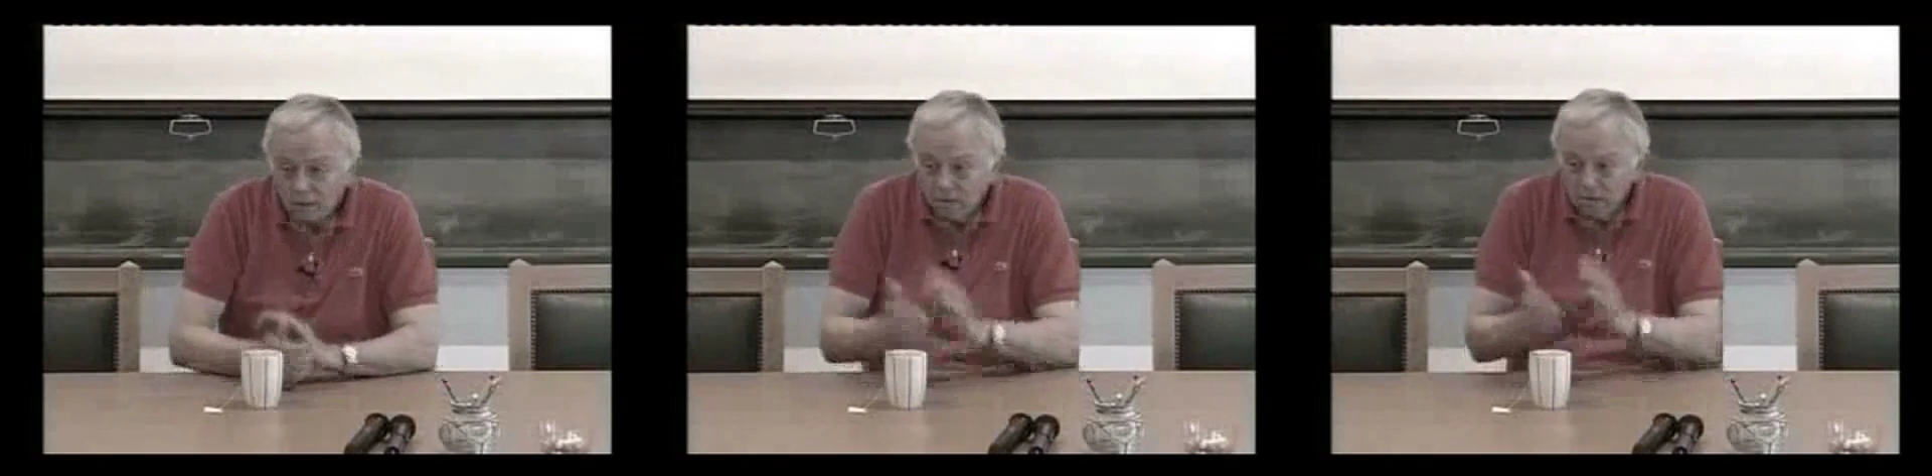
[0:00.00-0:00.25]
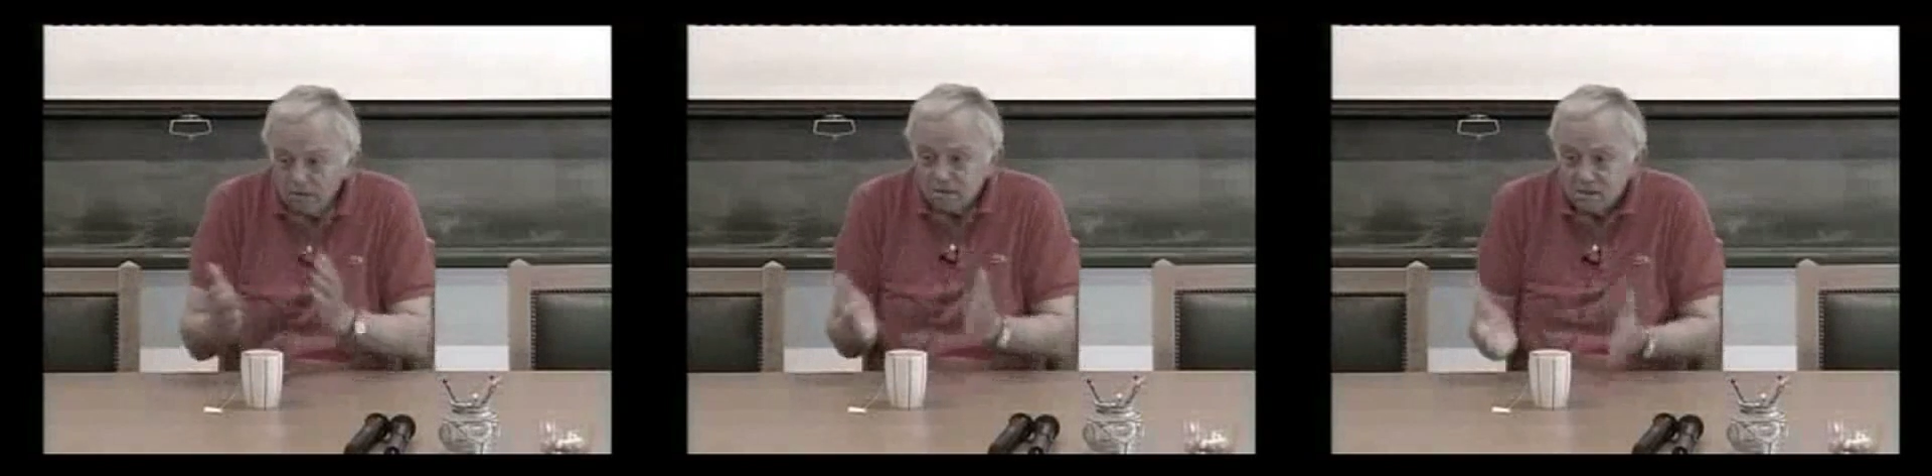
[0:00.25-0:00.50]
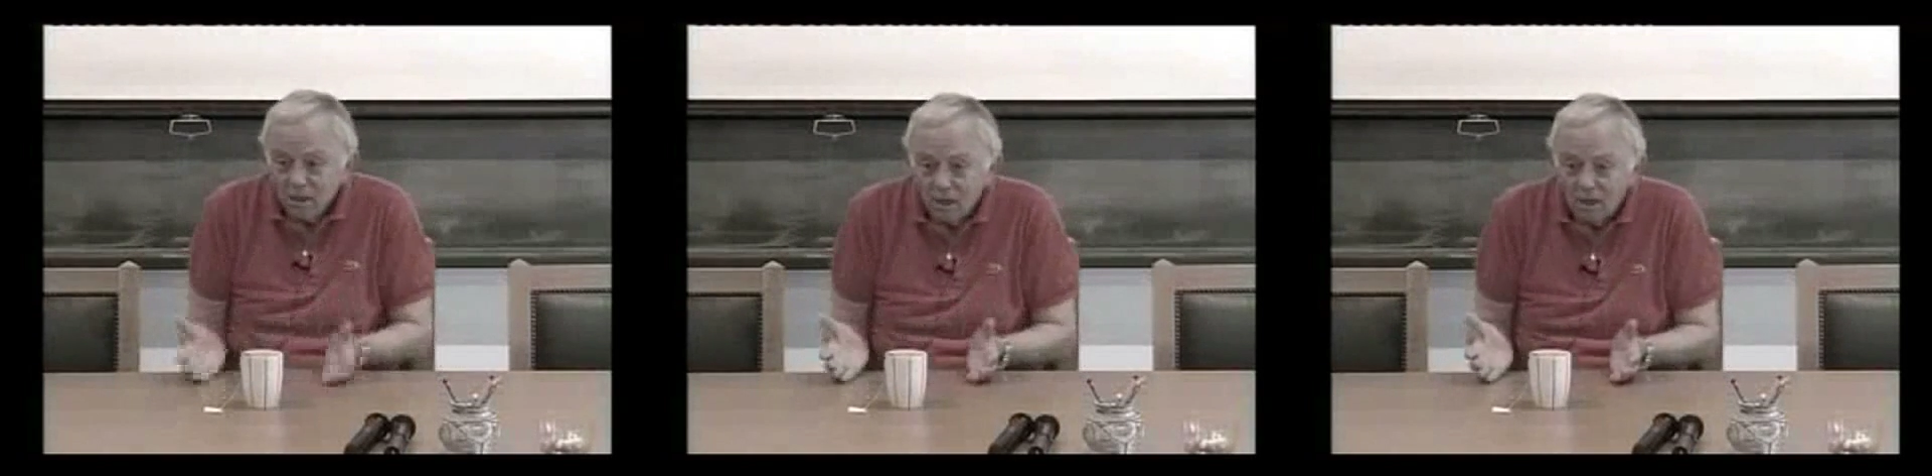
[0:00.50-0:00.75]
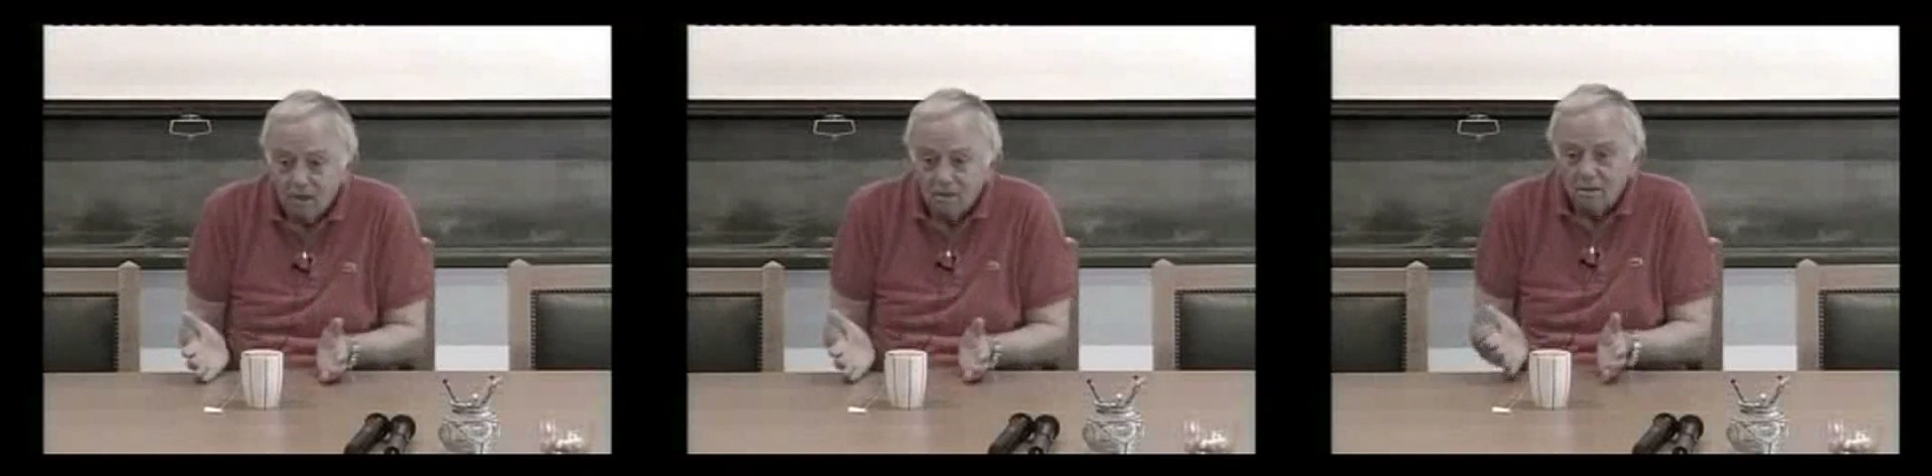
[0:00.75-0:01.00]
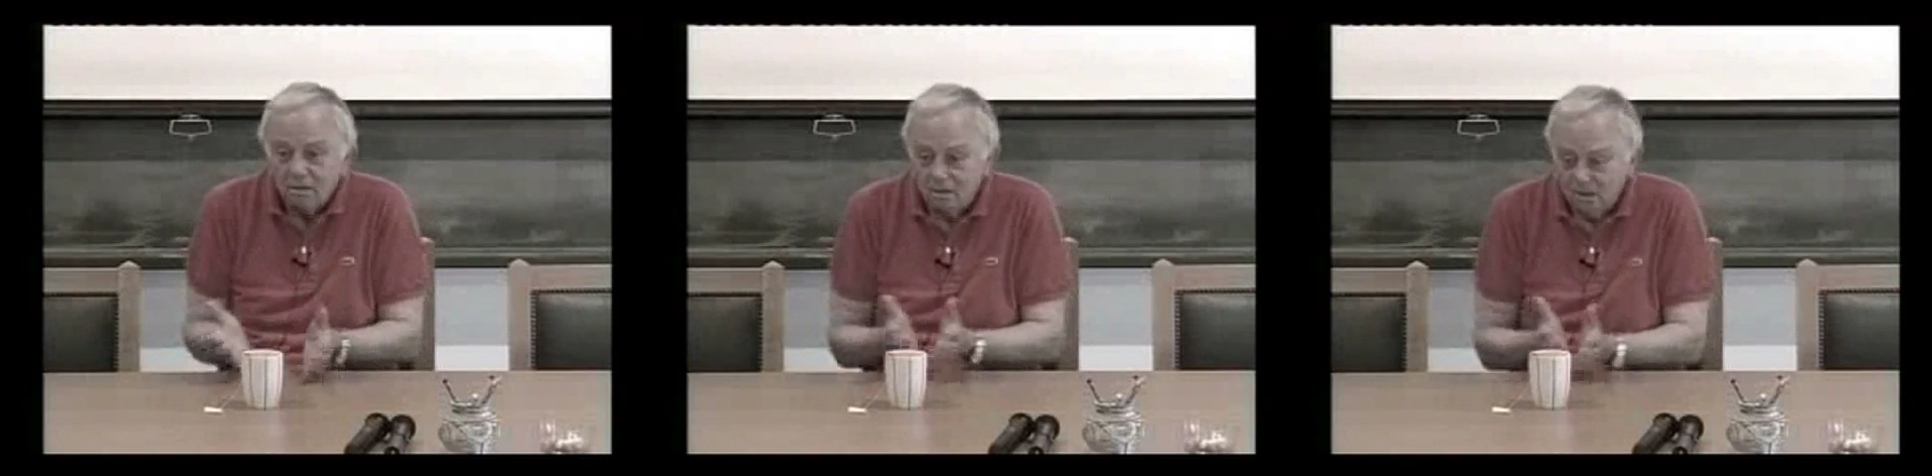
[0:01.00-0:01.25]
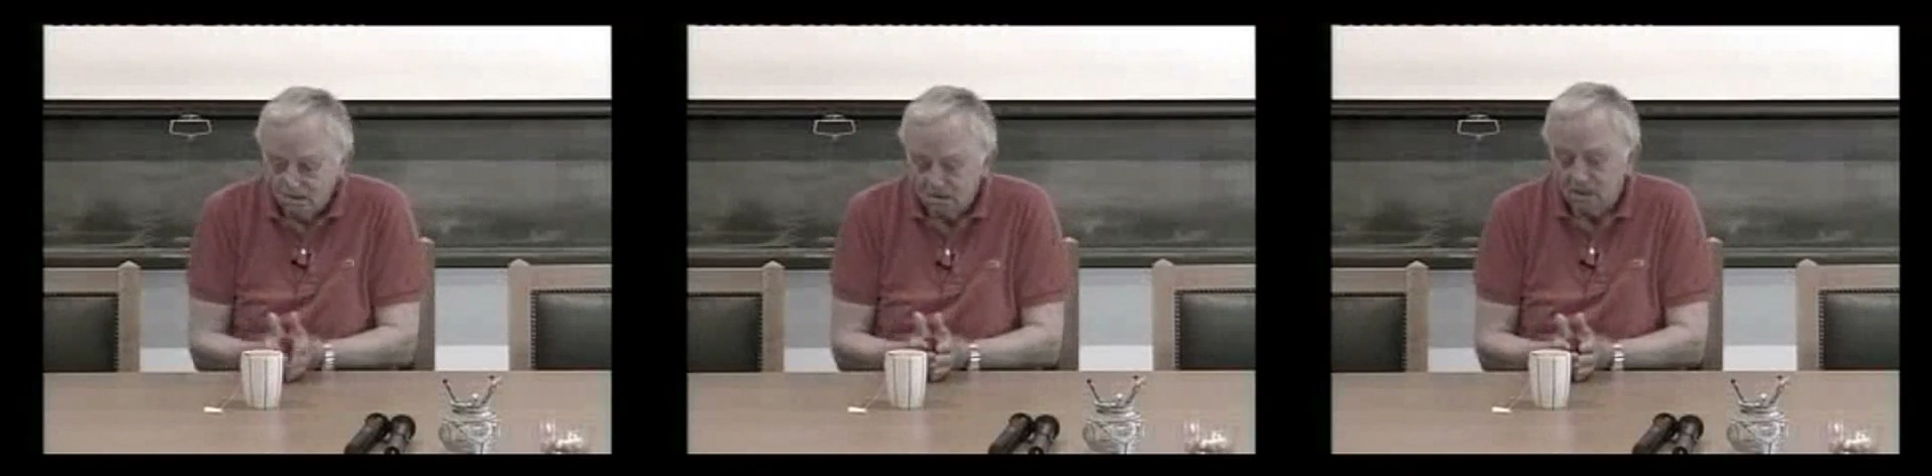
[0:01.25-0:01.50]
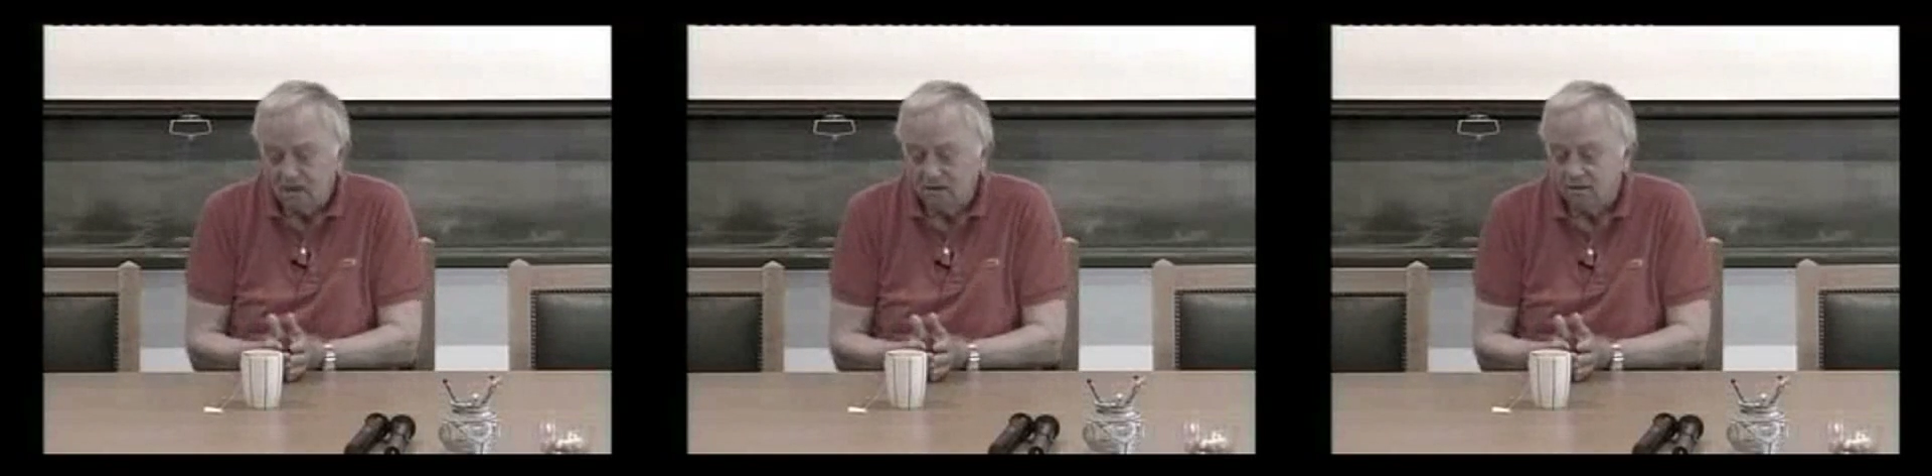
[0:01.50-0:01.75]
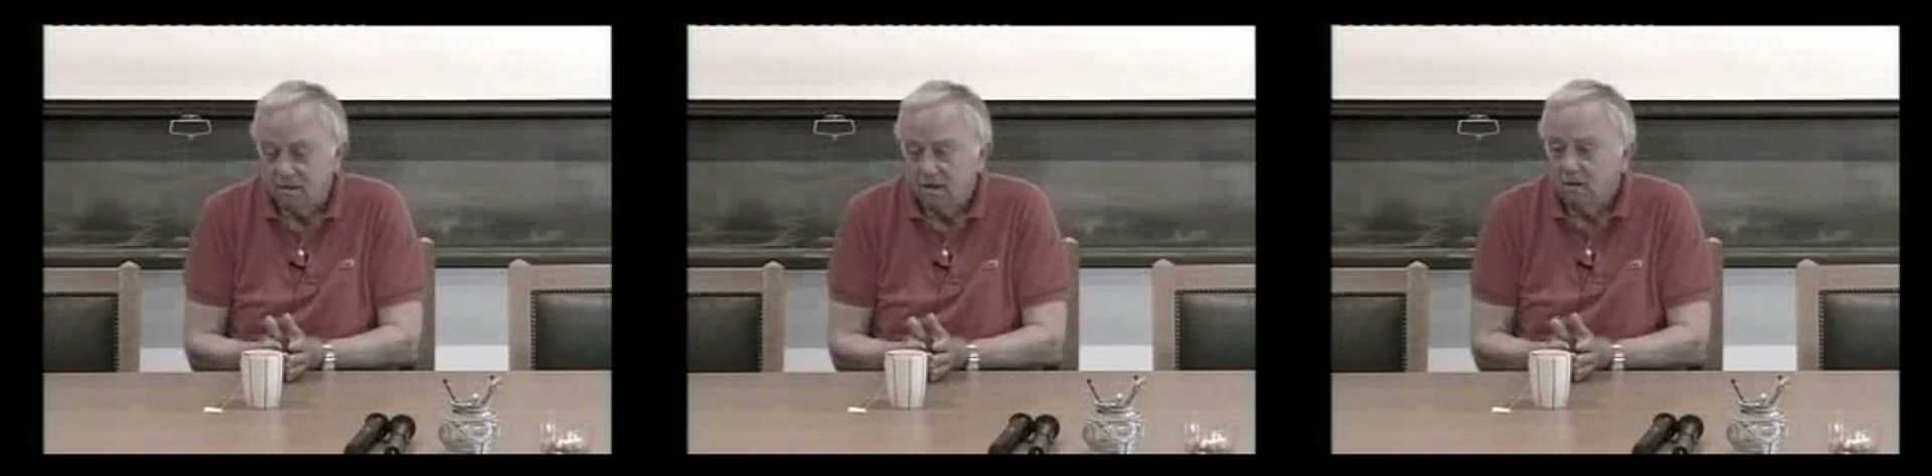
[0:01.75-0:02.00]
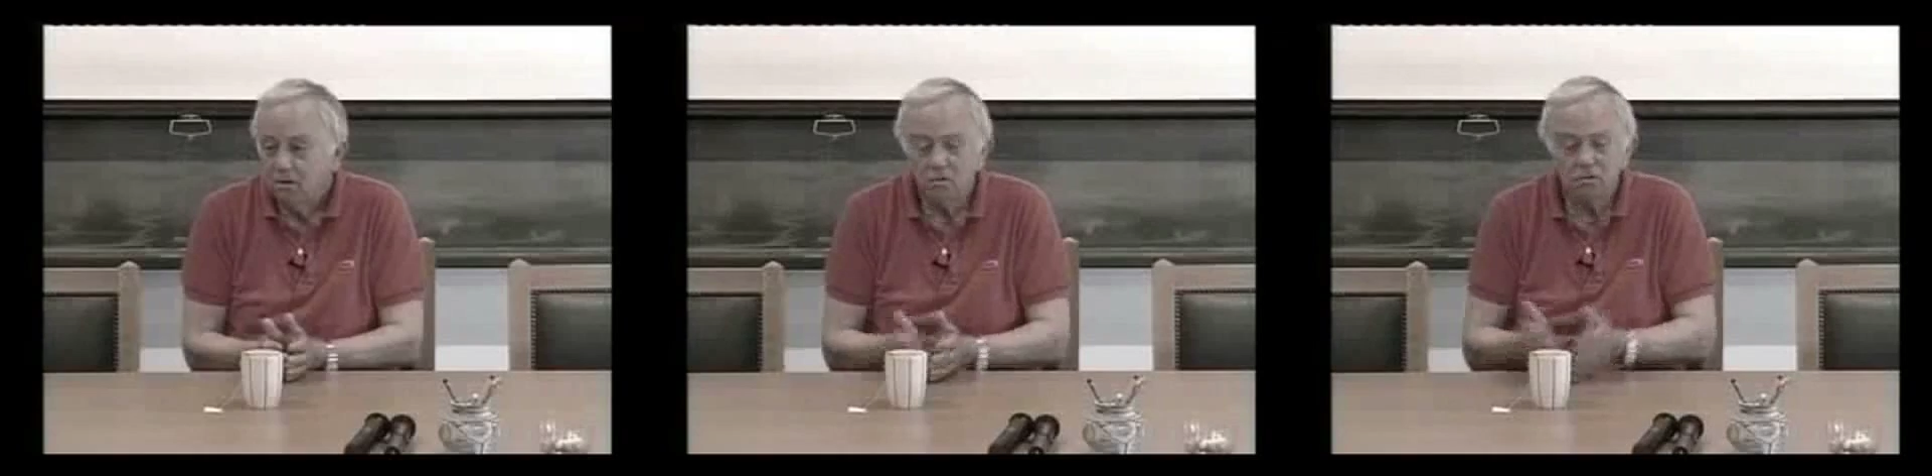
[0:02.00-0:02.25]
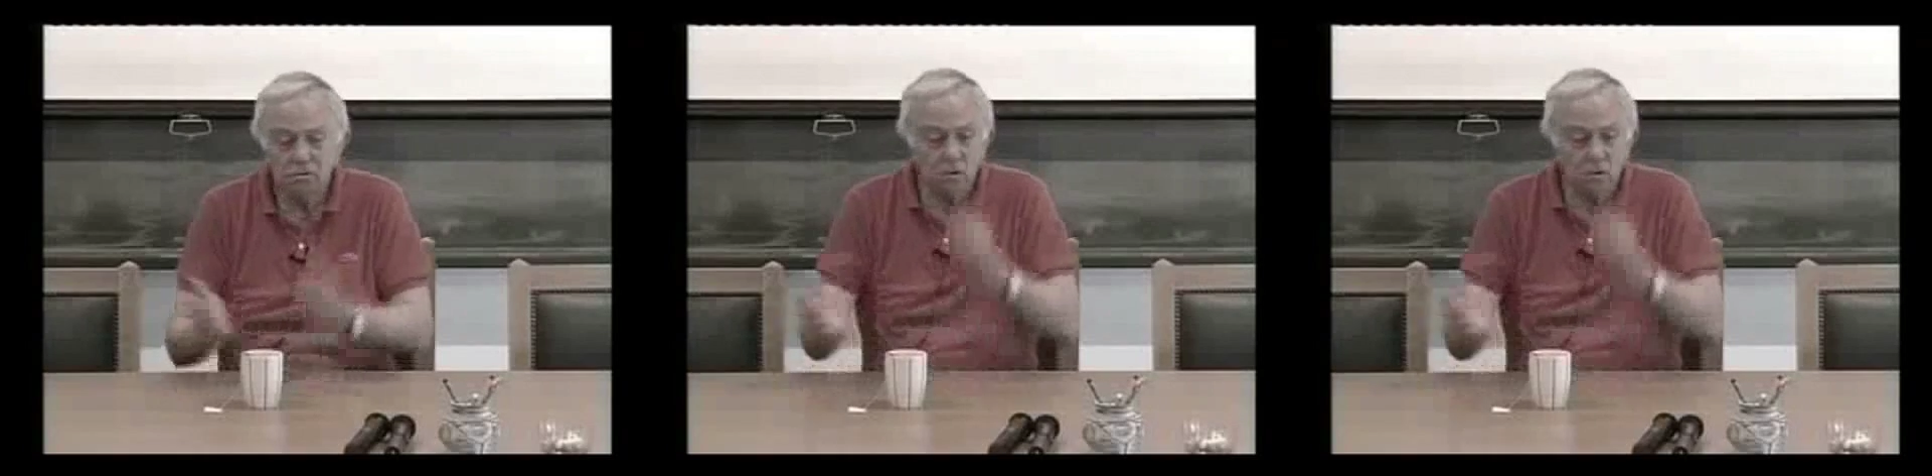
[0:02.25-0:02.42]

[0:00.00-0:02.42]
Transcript: This kind. Not